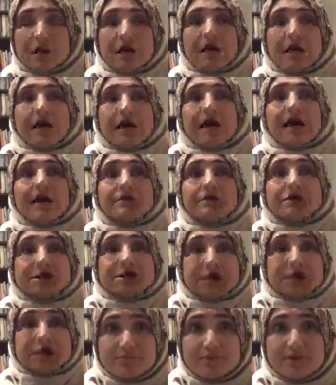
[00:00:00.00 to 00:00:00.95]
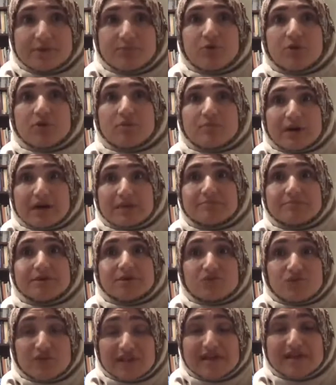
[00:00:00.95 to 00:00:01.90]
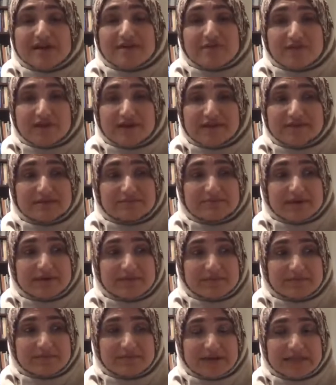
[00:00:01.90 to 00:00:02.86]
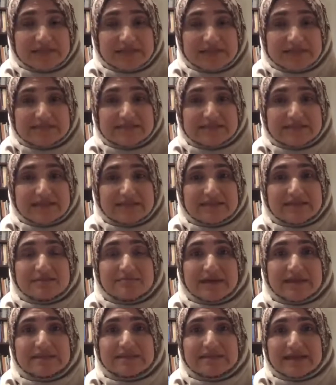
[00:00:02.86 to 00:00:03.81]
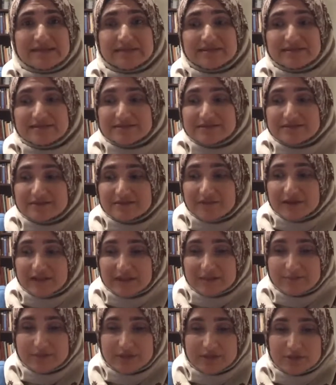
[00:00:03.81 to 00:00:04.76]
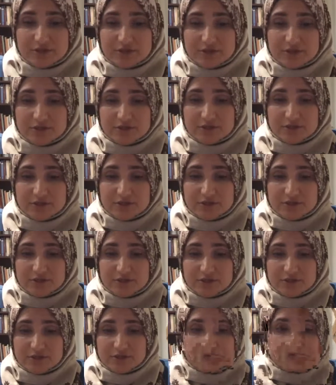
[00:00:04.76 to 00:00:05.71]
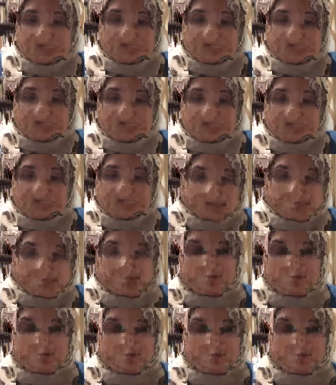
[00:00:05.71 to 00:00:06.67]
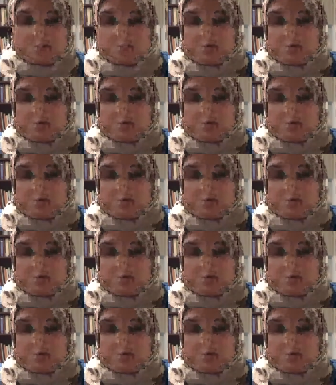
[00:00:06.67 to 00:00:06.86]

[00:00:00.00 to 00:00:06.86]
And some people might be really affected by this, that they might then develop into an anxiety disorders or into